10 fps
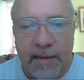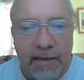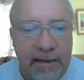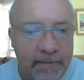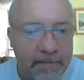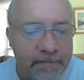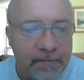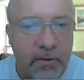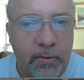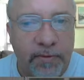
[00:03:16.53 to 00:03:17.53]
Okay,
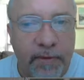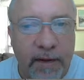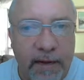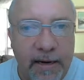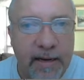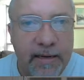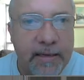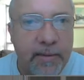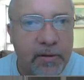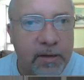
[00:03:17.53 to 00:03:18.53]
so we've got a
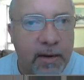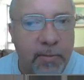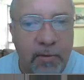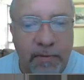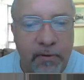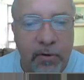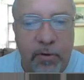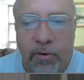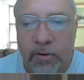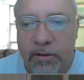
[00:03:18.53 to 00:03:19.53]
tabletop or a
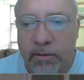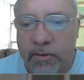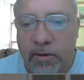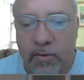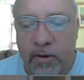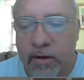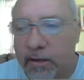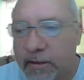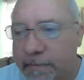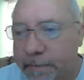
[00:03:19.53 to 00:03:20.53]
floor or something to work
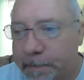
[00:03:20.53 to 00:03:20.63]
on.